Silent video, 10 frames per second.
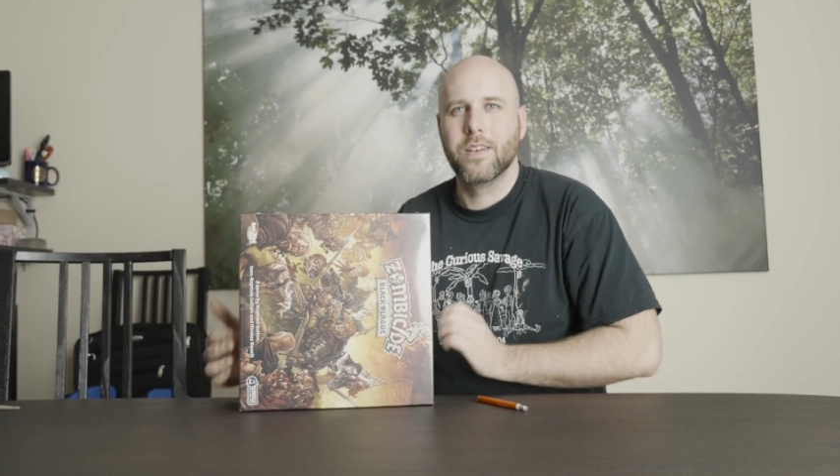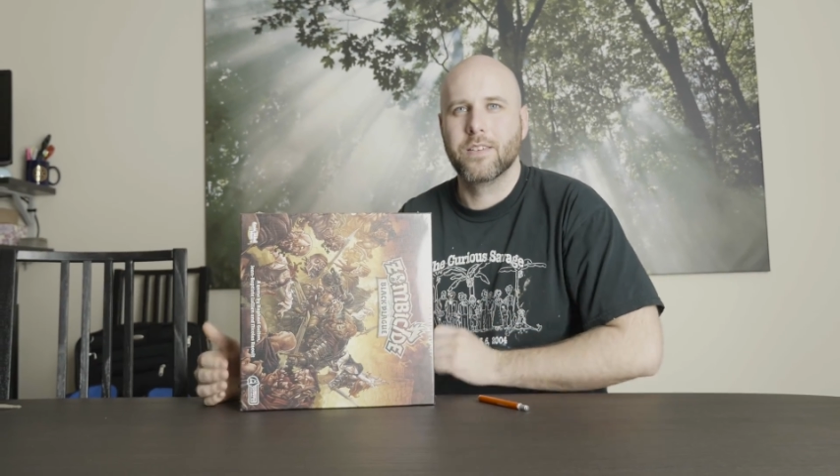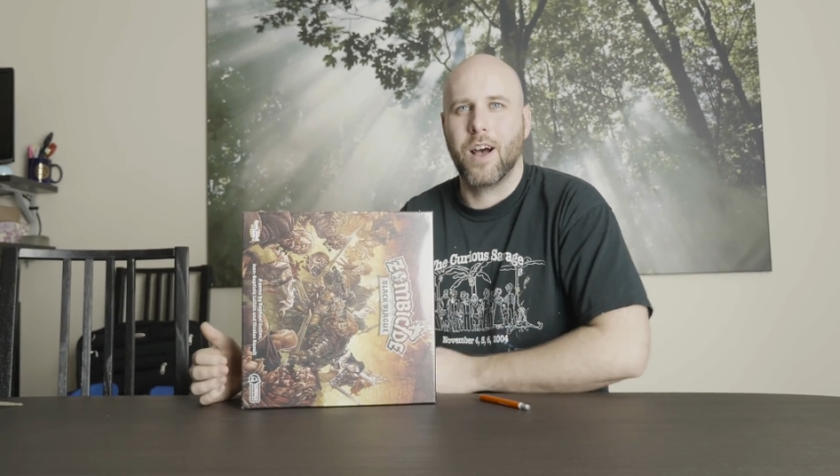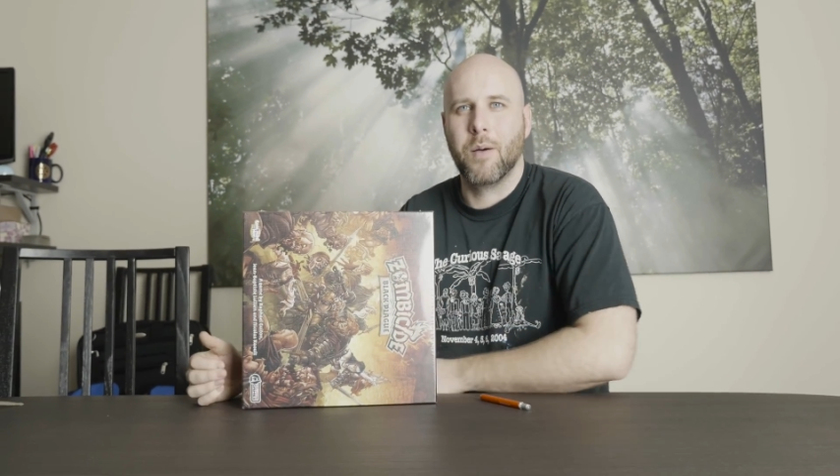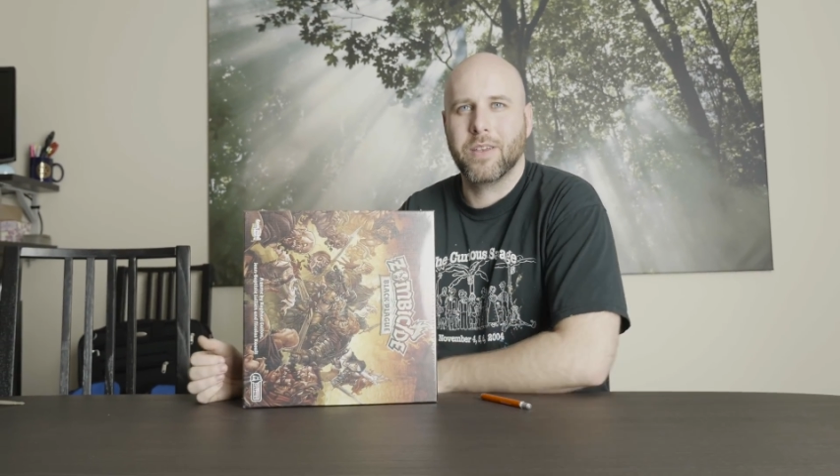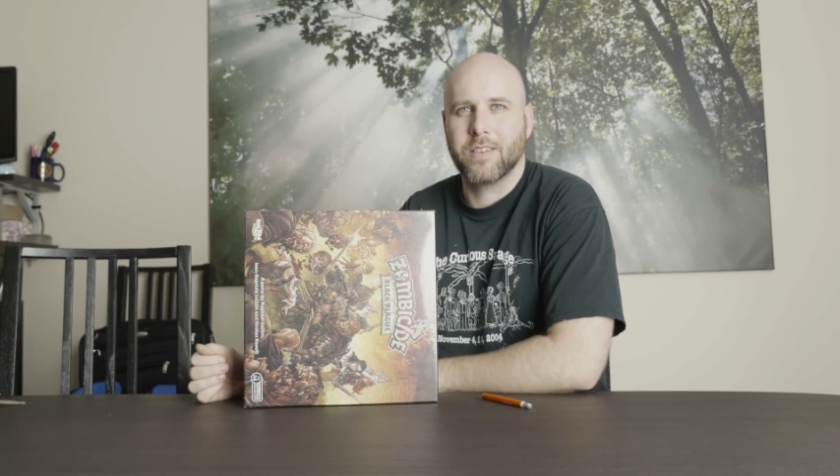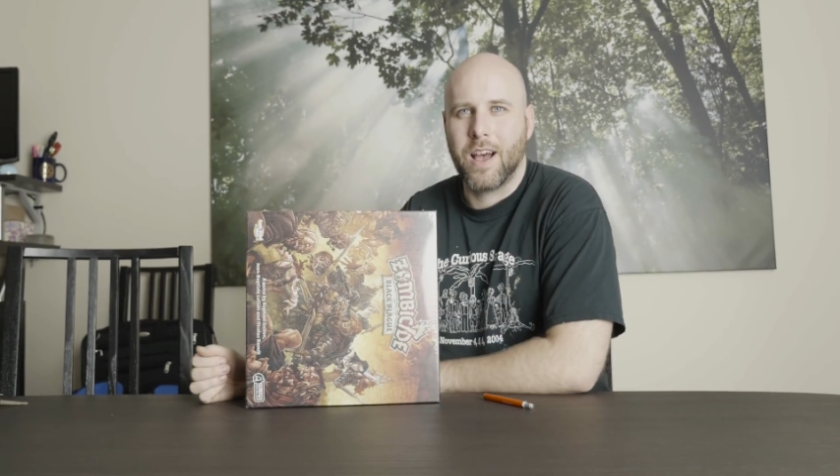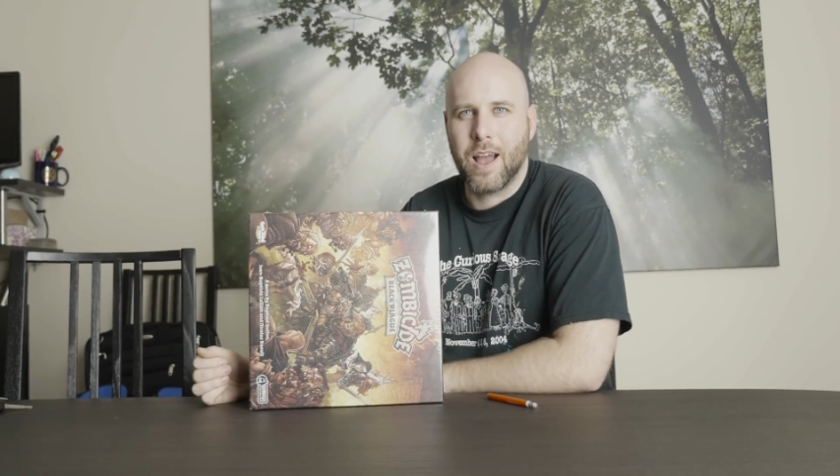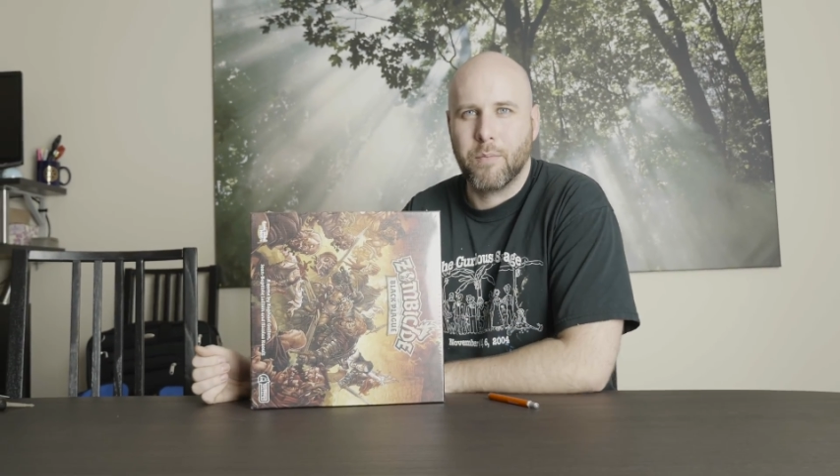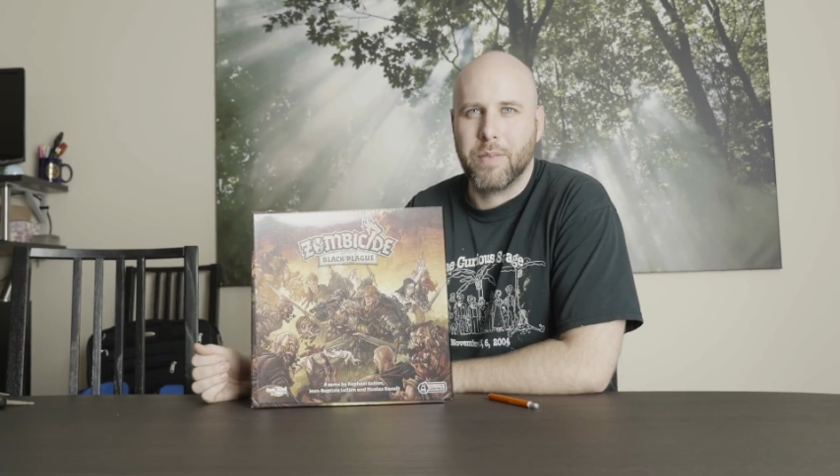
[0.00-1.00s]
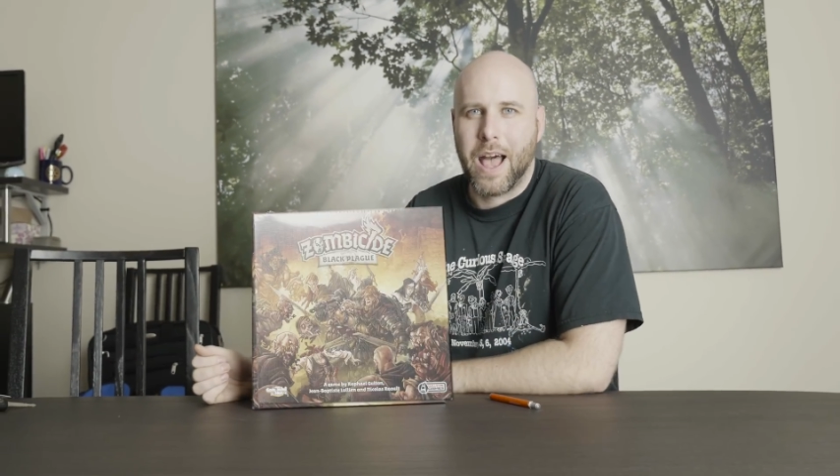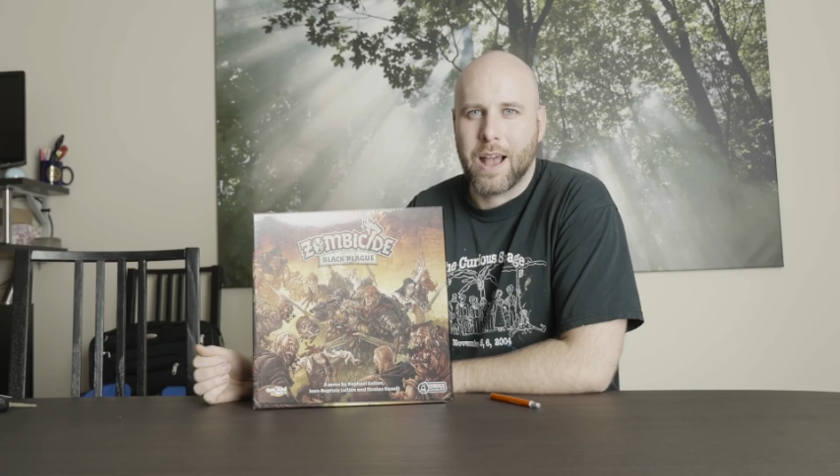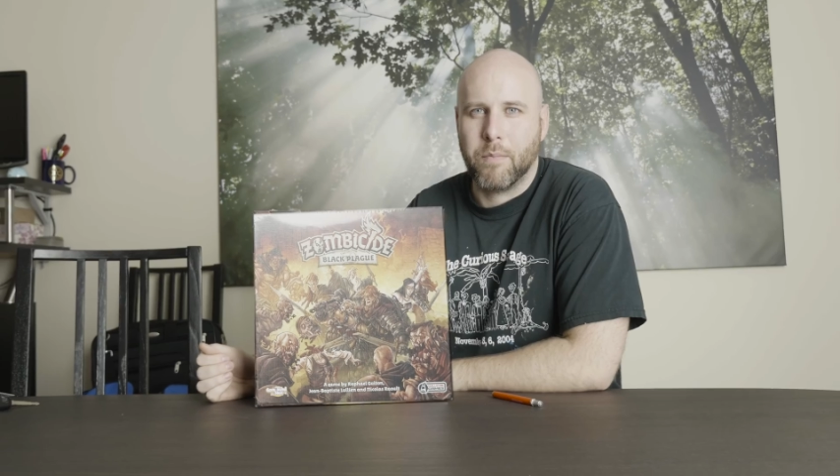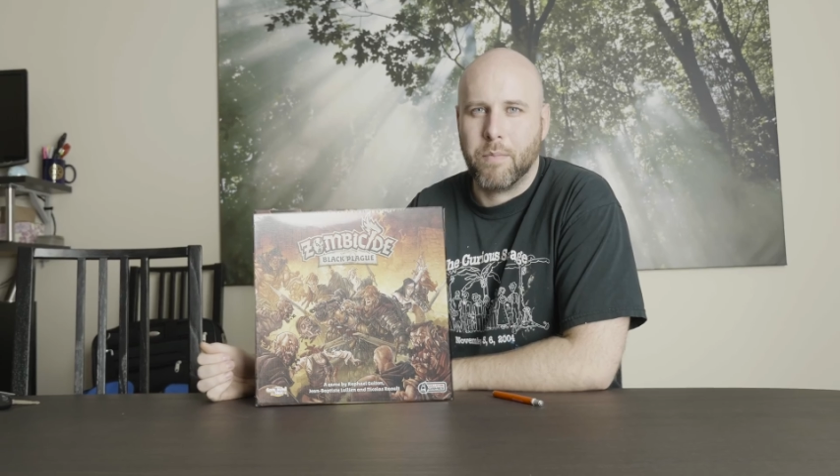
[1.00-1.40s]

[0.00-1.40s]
Zombicide and Black